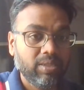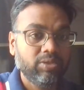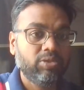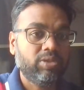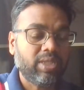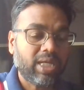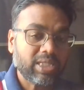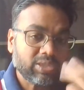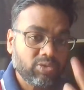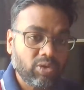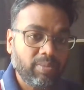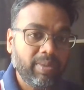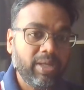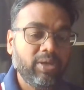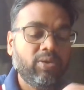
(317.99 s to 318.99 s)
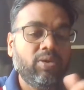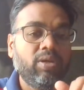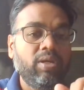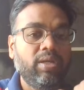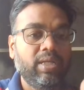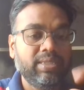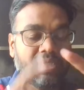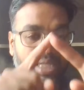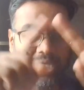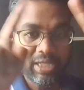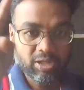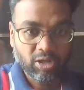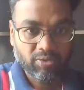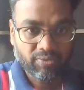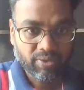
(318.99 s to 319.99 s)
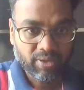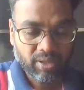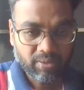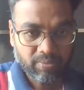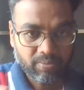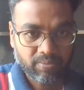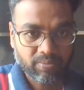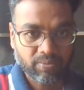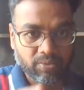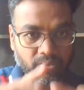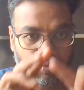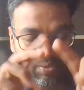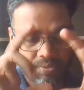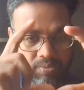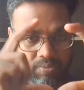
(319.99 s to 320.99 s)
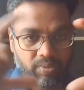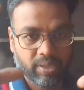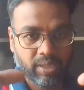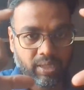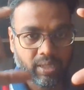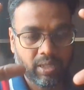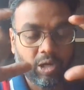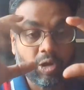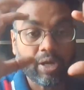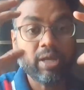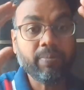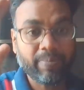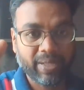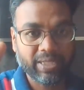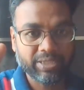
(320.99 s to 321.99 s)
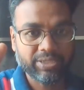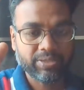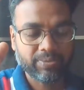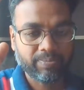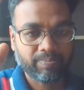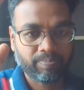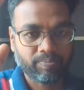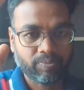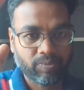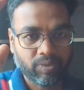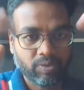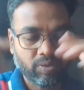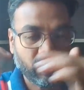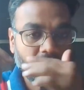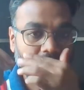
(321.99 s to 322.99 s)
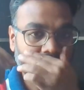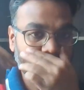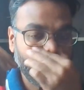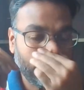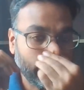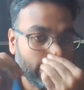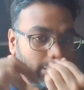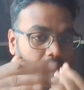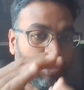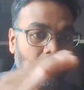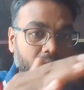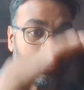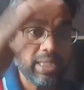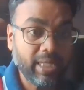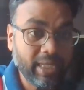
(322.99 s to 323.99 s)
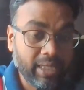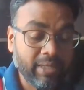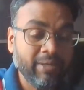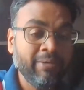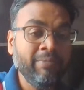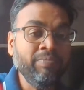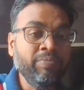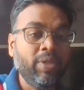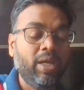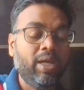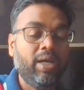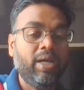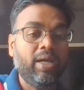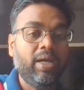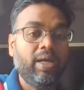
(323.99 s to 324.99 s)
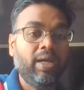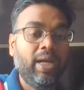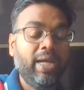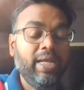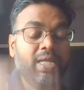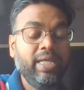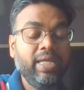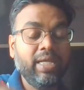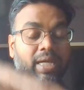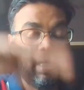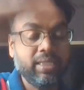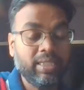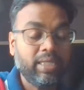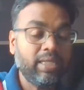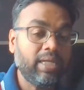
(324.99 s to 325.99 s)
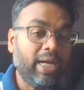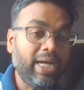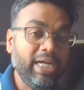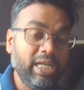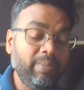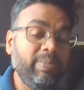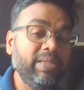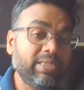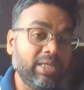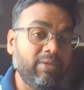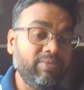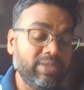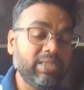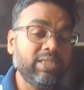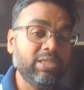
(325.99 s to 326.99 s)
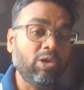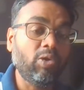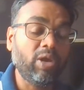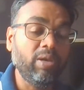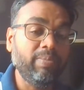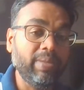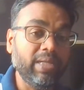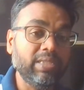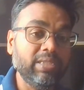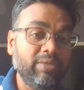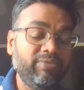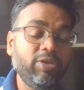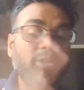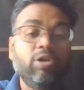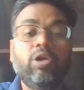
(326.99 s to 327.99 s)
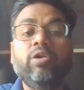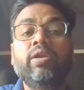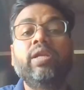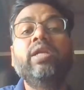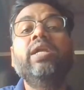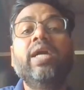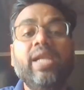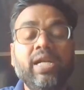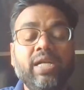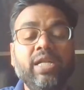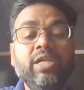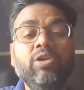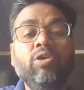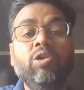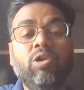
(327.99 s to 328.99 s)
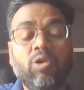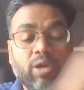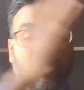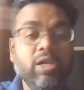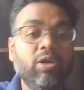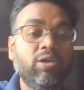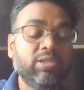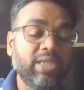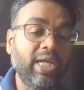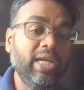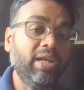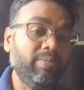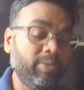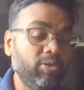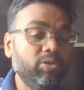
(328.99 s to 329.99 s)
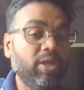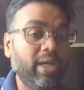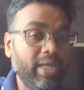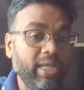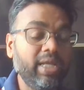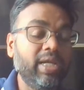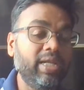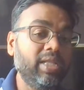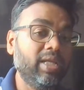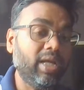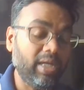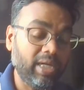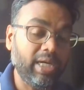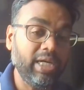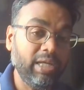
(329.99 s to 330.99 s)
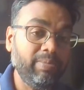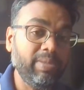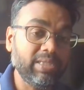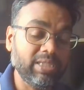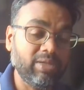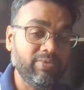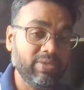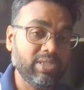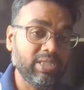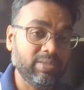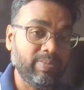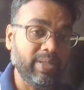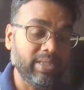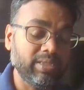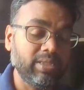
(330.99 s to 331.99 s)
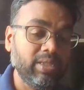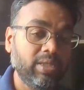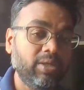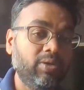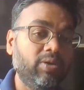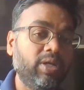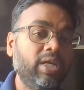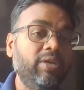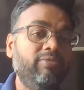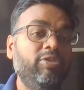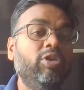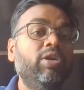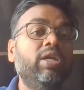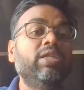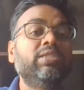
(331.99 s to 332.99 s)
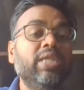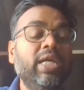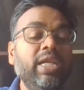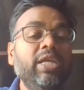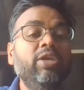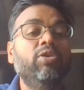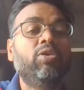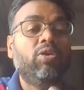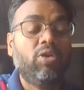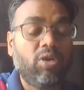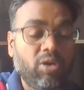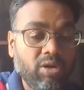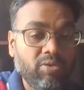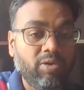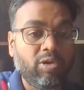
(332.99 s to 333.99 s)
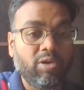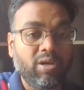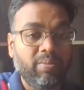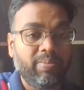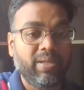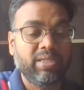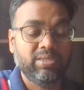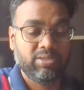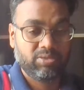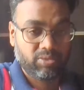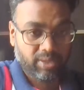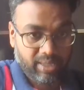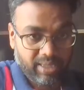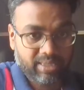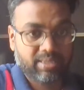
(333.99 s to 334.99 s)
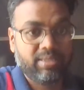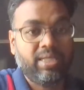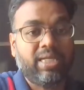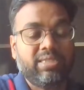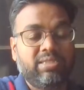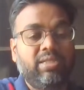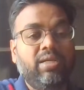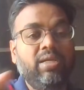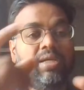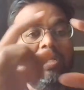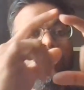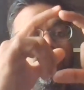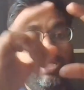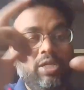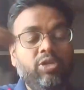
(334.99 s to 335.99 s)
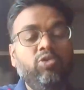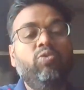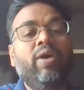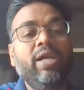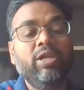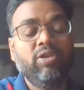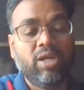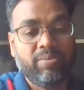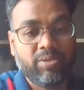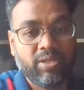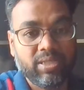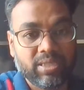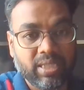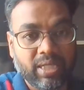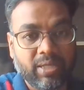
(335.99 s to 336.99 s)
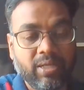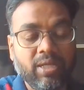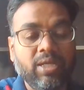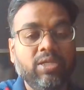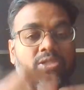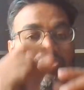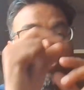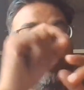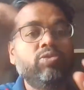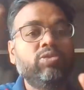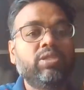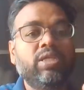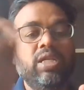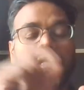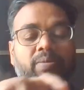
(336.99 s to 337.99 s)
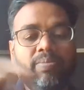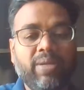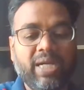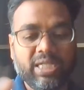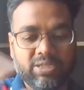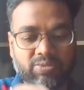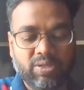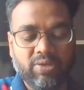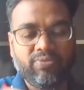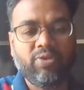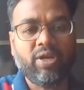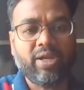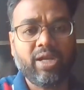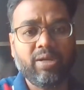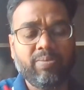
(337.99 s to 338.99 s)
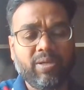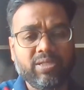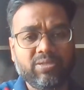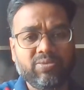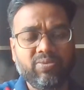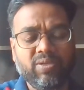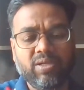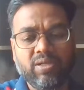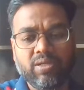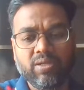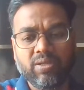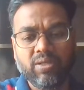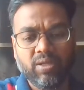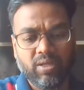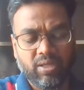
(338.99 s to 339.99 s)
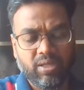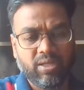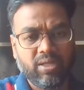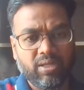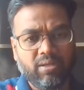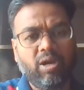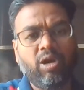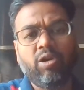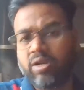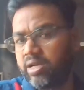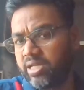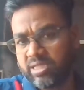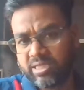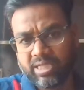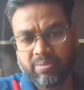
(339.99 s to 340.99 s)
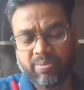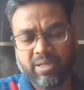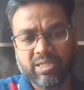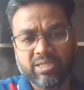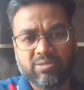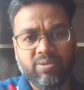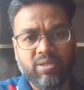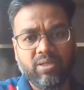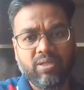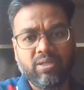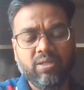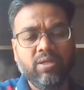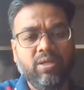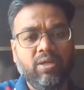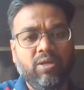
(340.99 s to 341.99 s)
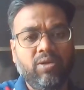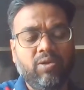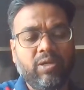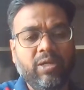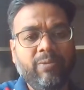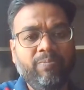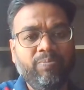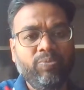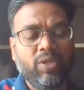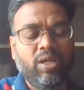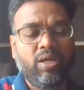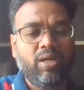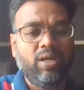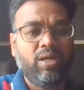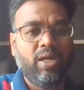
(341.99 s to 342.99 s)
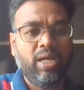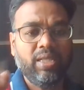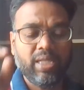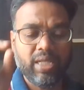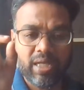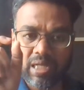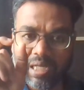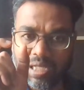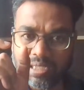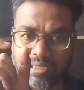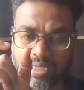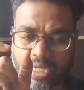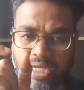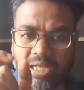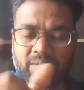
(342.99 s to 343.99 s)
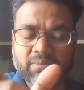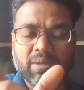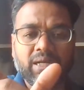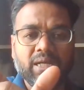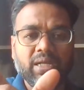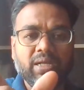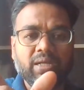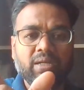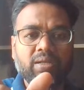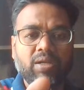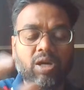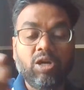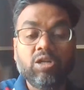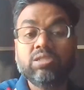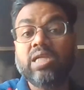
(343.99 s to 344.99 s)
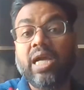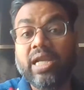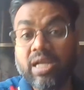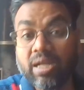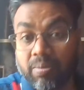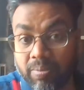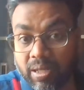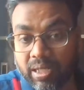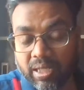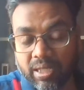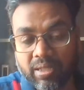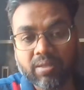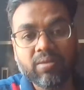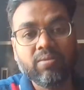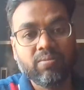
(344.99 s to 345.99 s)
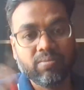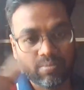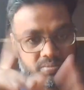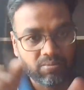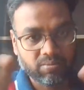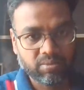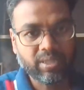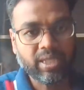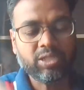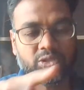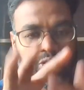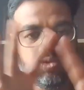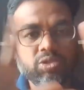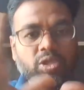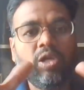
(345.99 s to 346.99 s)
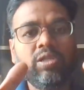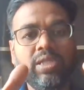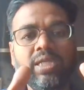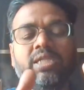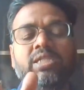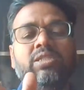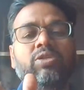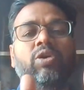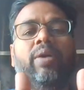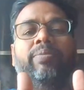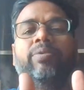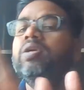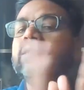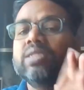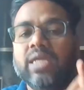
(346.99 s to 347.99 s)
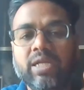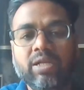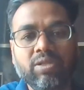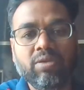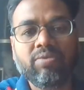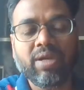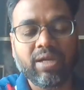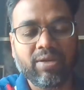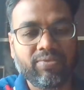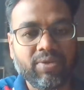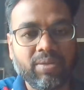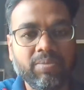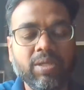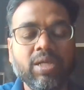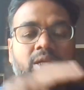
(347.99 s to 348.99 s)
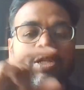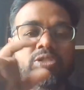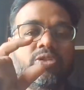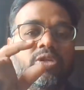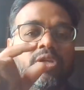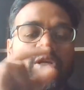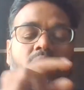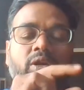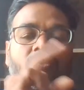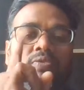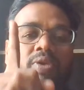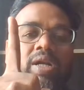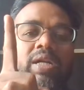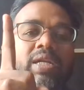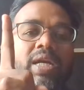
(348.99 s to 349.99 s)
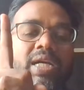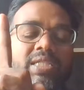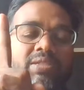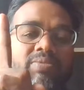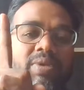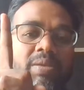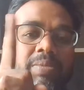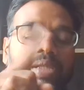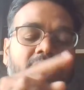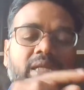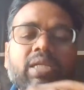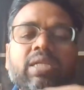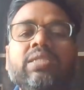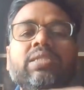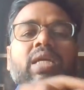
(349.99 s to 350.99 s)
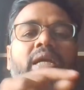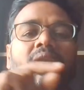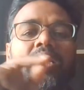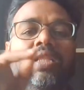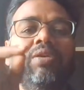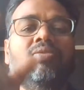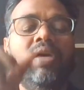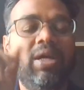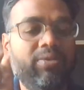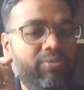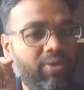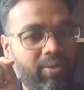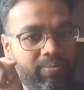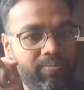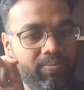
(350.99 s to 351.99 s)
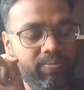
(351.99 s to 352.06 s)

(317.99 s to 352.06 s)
The task could be your designing of a login page. Okay, if it is not the any other IDP services login page, if you're not redirecting your login or sign up to the any other IDP services page. Okay, if you're designing your own login page, so yes, that's the UI you have to design. So username, password, forget password, or a reset password. Okay, and then signing button or sign up button, that those all things you have to design in the wireframe. So one task will be the designing the wireframe.